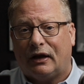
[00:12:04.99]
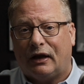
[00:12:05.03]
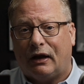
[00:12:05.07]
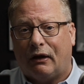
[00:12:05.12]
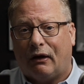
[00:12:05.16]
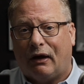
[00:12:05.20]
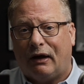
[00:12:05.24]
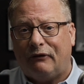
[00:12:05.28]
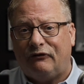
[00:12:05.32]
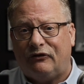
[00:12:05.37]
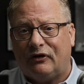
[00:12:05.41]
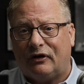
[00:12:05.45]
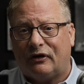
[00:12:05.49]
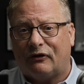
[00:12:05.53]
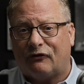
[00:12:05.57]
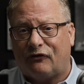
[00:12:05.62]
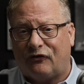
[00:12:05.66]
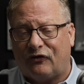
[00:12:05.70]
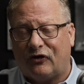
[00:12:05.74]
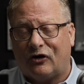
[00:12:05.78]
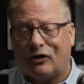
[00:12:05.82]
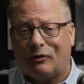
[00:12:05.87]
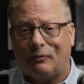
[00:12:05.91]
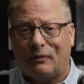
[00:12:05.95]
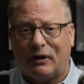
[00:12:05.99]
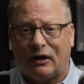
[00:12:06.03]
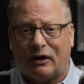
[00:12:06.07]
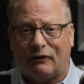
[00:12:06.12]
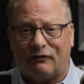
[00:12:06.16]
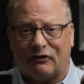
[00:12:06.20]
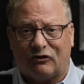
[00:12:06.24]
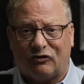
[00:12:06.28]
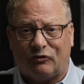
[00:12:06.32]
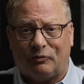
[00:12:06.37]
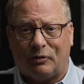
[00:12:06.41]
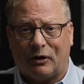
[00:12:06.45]
Now, I've done a fair
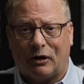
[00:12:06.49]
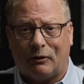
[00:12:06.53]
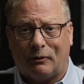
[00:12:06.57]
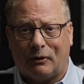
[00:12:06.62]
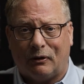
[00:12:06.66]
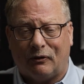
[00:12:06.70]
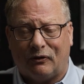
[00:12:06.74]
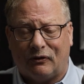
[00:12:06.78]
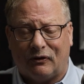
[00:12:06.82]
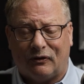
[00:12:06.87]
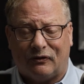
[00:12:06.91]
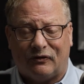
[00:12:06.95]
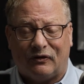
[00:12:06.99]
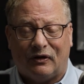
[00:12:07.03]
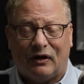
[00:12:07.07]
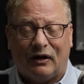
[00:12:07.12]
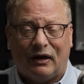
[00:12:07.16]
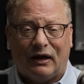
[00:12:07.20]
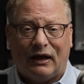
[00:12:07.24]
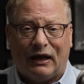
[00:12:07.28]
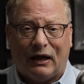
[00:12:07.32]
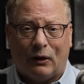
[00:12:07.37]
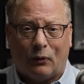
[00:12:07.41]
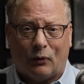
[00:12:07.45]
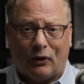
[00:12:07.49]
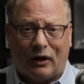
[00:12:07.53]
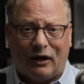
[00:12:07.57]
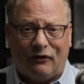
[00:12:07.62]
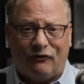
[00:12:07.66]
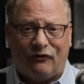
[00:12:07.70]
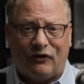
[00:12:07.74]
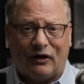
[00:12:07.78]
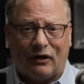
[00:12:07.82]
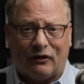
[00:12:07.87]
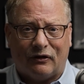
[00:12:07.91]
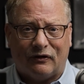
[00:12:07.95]
amount of experimenting with this, and what
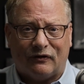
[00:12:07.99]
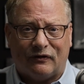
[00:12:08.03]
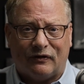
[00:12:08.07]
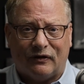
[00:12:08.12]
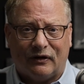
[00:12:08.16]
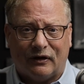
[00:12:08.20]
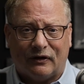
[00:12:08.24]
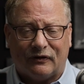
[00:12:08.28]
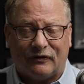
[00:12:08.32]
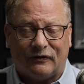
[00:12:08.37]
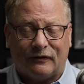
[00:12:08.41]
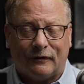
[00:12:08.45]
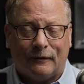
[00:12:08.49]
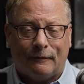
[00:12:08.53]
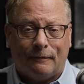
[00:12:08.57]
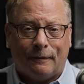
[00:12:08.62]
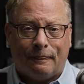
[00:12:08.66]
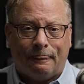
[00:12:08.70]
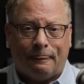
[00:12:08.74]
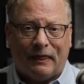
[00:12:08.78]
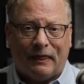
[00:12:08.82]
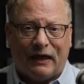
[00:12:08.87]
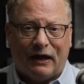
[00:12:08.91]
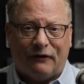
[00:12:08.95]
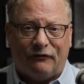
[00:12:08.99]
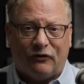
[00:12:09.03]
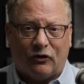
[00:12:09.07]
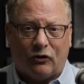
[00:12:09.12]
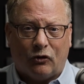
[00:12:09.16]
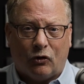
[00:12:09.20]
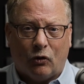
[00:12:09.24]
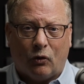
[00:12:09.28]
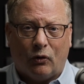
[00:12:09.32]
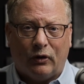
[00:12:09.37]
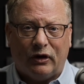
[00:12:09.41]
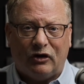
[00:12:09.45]
I found is this. If
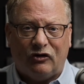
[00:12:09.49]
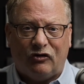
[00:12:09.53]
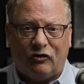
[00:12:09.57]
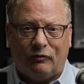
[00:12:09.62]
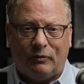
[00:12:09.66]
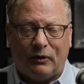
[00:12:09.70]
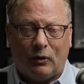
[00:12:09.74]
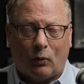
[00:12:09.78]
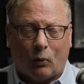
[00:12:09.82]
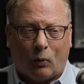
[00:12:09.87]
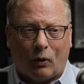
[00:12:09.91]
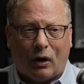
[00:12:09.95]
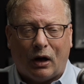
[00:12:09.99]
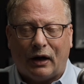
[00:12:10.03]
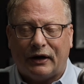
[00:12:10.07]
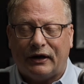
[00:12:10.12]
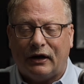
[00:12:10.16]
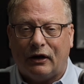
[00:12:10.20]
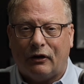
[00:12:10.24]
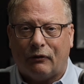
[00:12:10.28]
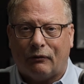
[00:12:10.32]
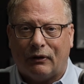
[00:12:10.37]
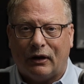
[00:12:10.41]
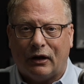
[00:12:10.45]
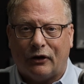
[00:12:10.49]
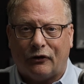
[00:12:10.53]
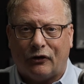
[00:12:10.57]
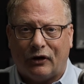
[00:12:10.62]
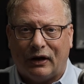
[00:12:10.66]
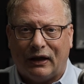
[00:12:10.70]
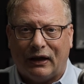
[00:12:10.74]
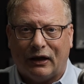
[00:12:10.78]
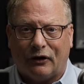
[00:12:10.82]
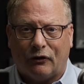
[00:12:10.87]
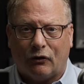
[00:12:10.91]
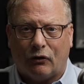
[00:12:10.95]
you're going to be walking around
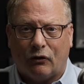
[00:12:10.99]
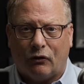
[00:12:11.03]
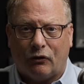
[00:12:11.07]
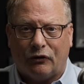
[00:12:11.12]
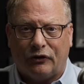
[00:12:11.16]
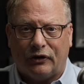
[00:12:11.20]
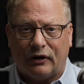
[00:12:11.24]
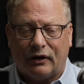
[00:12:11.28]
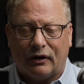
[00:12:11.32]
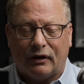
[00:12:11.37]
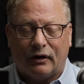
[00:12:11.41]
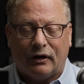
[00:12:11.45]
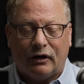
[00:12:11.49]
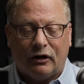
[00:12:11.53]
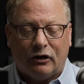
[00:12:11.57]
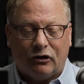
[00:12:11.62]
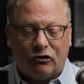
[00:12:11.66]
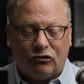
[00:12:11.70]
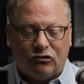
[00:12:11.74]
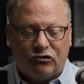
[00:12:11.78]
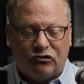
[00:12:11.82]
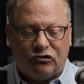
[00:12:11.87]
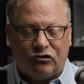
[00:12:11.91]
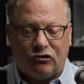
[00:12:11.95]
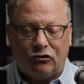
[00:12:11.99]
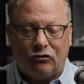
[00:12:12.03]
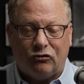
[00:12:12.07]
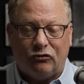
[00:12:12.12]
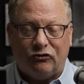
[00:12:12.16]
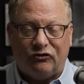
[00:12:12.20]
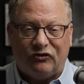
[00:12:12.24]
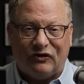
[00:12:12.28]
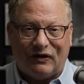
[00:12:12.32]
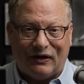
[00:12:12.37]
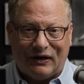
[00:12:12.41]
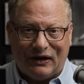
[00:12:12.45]
or hand-holding,
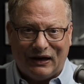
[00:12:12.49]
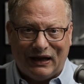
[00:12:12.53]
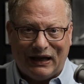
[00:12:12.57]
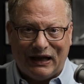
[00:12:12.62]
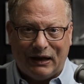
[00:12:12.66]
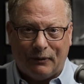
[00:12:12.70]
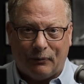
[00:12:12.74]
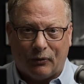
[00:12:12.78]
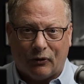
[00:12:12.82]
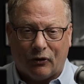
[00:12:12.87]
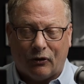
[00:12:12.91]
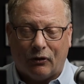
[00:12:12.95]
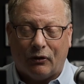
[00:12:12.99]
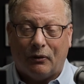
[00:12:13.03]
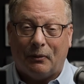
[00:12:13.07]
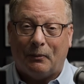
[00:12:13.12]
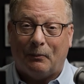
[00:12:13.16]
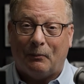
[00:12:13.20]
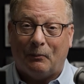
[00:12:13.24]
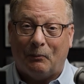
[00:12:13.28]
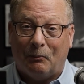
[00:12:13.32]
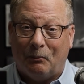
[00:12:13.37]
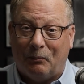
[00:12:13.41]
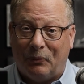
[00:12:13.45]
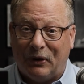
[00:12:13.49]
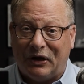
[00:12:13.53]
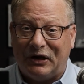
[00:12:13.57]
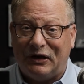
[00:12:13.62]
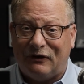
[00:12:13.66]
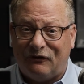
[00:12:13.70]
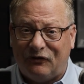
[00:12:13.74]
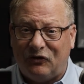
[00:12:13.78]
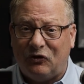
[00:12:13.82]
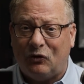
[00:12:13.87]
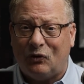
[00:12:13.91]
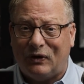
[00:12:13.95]
choose enable,
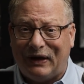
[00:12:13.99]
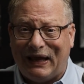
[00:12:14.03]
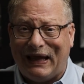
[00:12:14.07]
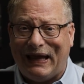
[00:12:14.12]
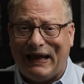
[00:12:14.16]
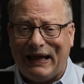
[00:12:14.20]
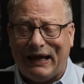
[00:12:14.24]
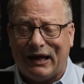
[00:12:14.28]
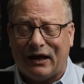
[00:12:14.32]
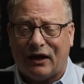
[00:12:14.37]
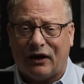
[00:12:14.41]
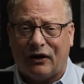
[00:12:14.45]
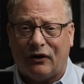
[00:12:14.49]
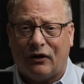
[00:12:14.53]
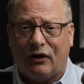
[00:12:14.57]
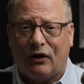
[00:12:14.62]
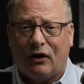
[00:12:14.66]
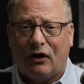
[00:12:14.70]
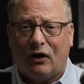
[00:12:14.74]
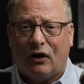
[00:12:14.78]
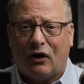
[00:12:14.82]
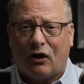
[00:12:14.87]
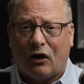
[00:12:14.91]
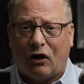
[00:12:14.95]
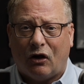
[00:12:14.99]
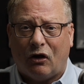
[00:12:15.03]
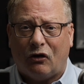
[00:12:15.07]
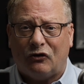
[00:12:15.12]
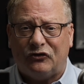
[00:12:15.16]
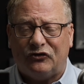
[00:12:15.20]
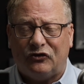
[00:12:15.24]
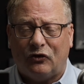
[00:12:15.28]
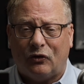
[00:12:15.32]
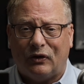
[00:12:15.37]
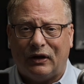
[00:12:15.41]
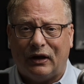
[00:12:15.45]
but if you can,
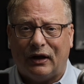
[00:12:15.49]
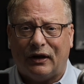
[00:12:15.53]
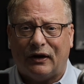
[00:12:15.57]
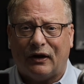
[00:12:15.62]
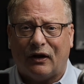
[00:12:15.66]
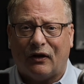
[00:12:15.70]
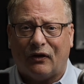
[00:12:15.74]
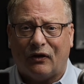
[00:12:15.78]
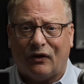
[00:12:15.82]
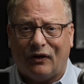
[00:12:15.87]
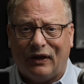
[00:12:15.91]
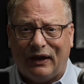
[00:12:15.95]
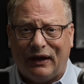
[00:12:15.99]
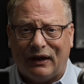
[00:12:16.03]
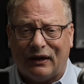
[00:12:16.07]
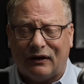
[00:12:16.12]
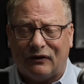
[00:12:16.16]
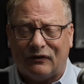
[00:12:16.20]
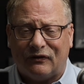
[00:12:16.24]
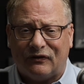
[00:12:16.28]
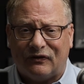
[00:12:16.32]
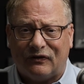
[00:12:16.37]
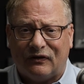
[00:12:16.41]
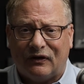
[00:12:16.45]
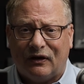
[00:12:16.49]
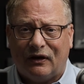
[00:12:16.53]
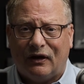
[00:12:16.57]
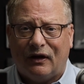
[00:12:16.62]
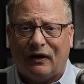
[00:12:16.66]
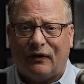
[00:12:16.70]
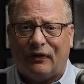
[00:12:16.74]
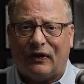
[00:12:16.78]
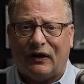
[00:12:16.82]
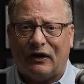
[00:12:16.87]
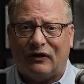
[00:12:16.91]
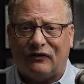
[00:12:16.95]
also get a lens
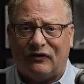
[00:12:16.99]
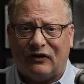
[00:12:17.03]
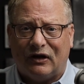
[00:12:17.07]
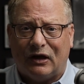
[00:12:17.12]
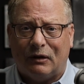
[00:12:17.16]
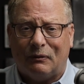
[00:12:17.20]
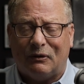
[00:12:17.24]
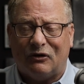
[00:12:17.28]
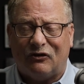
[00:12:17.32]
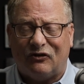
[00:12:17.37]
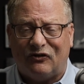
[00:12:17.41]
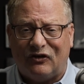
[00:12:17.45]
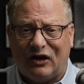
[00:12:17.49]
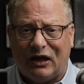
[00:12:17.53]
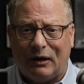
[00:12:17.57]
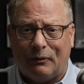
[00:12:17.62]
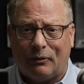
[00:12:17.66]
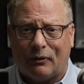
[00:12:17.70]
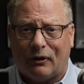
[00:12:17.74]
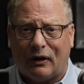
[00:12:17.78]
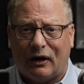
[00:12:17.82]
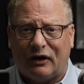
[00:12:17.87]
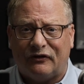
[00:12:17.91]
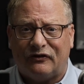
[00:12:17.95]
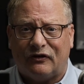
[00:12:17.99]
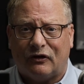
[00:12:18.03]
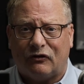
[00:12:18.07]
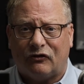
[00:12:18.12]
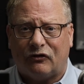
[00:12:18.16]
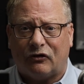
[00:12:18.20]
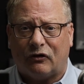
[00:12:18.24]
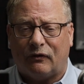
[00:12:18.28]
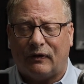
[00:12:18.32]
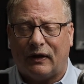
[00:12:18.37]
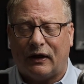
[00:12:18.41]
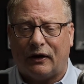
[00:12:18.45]
that is image stabilized
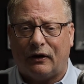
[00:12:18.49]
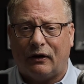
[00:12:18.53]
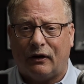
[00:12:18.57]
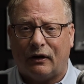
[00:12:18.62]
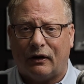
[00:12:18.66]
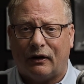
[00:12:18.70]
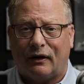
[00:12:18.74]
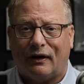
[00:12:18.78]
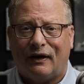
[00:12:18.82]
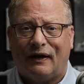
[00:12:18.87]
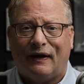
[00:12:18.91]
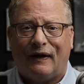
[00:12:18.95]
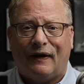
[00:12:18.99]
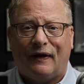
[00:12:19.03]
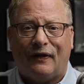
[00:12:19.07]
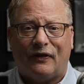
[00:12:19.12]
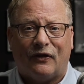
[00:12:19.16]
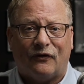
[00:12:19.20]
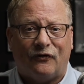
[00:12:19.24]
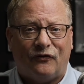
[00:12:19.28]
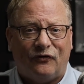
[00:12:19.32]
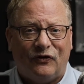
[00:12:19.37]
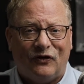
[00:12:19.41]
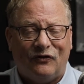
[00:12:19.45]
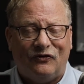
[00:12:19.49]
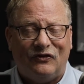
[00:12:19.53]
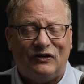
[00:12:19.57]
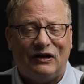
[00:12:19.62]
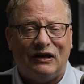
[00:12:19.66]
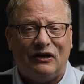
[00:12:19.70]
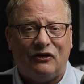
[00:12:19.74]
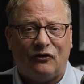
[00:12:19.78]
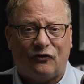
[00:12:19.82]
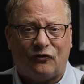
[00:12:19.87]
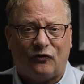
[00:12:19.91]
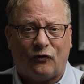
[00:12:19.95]
and turn that on. The
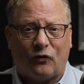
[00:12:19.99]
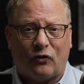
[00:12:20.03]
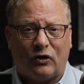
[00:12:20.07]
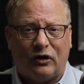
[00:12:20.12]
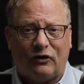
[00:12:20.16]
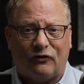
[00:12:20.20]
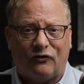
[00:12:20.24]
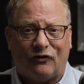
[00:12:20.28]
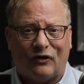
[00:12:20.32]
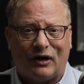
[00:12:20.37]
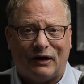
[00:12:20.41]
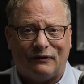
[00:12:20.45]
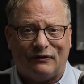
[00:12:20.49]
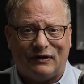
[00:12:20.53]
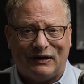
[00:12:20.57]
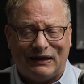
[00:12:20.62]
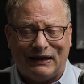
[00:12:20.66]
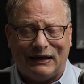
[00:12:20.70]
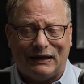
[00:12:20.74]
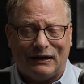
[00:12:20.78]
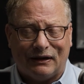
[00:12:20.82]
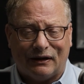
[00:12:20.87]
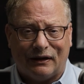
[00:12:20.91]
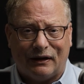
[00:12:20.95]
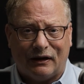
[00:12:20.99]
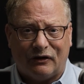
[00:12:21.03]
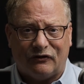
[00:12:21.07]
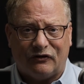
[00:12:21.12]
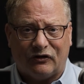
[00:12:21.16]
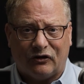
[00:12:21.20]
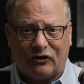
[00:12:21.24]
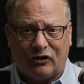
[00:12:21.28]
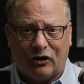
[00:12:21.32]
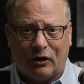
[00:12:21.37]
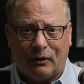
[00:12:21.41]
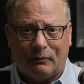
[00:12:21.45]
15 to 45 kit
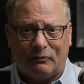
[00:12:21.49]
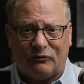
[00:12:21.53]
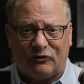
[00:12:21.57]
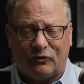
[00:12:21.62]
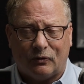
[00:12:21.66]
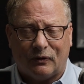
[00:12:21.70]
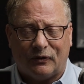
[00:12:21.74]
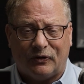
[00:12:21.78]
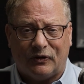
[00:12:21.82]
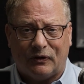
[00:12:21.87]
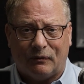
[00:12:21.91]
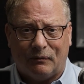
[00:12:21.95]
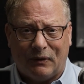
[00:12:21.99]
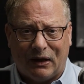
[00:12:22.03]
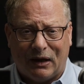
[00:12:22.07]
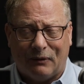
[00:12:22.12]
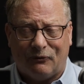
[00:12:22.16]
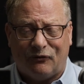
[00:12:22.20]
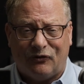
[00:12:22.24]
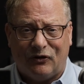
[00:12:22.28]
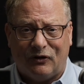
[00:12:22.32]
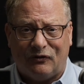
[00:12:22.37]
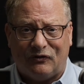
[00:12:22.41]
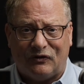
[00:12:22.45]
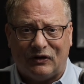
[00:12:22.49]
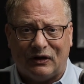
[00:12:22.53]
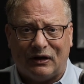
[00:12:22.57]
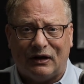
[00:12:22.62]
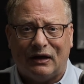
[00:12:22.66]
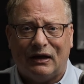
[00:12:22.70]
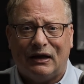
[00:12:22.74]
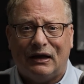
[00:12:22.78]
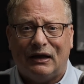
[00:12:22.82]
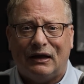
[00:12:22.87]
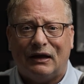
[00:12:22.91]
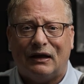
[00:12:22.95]
lens that comes with the
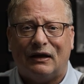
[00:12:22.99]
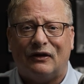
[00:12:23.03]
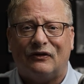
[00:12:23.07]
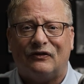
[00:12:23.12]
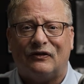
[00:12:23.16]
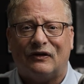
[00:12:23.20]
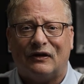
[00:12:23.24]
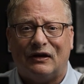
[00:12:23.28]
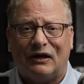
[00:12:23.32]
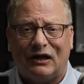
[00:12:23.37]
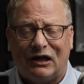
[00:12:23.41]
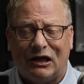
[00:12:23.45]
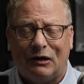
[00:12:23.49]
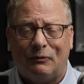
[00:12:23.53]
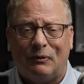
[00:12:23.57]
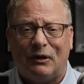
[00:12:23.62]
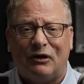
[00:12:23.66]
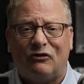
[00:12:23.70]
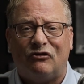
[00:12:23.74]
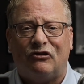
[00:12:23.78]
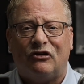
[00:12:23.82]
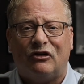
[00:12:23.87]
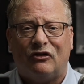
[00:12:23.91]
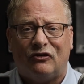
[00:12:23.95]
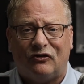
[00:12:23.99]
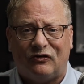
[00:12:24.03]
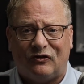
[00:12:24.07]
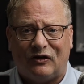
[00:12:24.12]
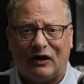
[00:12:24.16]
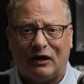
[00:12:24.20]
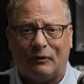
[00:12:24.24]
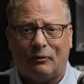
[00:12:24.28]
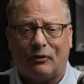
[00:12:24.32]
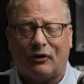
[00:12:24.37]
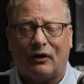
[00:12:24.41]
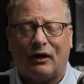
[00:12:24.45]
M50 is an image
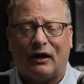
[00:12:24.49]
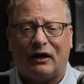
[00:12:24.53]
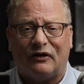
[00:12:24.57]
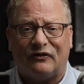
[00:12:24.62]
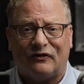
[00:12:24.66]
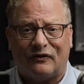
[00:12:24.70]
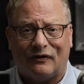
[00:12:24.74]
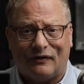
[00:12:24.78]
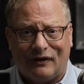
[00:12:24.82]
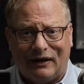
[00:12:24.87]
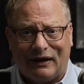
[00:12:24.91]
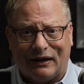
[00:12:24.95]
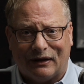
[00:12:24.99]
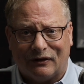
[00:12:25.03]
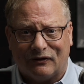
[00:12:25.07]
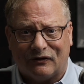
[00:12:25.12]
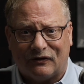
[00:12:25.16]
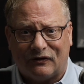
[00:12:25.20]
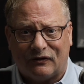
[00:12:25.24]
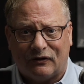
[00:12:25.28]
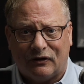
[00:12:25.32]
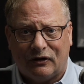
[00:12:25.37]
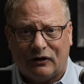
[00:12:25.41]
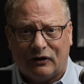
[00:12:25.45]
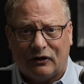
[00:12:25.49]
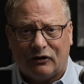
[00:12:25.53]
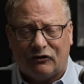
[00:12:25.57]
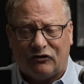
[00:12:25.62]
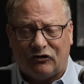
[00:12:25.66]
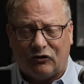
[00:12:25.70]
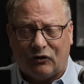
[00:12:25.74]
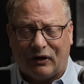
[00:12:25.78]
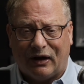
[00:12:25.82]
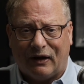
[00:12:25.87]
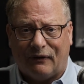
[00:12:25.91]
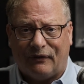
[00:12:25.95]
stabilized lens.
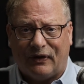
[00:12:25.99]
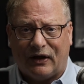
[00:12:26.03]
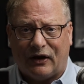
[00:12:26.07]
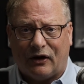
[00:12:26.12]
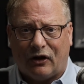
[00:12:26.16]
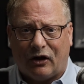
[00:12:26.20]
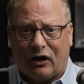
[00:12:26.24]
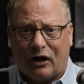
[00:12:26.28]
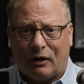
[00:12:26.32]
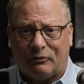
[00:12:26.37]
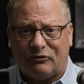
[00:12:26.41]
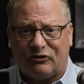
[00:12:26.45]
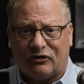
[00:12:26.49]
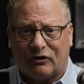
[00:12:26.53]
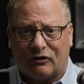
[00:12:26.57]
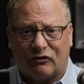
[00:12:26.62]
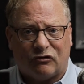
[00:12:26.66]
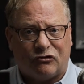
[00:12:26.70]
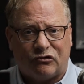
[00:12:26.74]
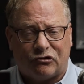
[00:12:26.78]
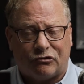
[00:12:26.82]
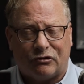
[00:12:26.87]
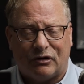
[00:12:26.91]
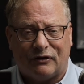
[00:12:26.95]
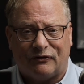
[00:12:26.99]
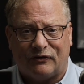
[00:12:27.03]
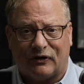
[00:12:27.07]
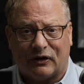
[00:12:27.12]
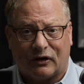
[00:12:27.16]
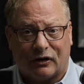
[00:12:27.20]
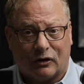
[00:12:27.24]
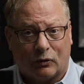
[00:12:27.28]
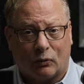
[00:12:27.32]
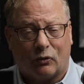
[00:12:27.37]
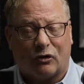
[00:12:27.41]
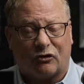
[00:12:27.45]
So you have that option. It's
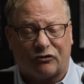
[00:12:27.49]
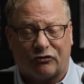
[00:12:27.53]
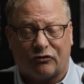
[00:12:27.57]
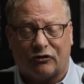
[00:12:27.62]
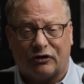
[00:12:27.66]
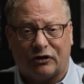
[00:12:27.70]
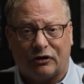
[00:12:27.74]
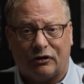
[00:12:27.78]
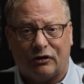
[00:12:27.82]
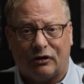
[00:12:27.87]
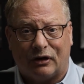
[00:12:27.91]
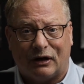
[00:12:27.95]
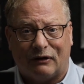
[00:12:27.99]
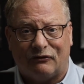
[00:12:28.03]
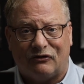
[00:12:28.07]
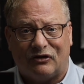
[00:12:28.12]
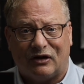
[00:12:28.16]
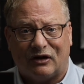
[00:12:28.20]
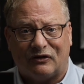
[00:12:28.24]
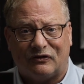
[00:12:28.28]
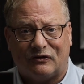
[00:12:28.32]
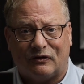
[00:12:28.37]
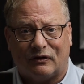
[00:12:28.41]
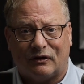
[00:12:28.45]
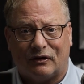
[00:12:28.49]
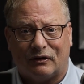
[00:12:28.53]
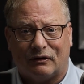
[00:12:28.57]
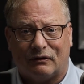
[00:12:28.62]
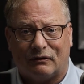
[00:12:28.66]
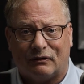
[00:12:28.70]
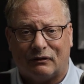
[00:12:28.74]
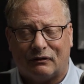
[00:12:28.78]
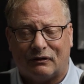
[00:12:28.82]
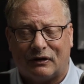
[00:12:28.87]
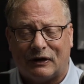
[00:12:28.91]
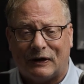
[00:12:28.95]
terrific, and it works really good. I've tested it,
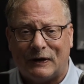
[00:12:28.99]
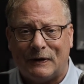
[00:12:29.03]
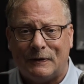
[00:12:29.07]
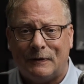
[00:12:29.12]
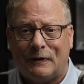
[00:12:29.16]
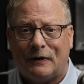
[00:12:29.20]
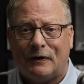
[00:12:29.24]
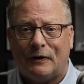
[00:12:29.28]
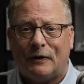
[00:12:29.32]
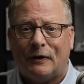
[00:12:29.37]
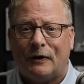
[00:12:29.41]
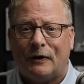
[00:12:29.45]
okay?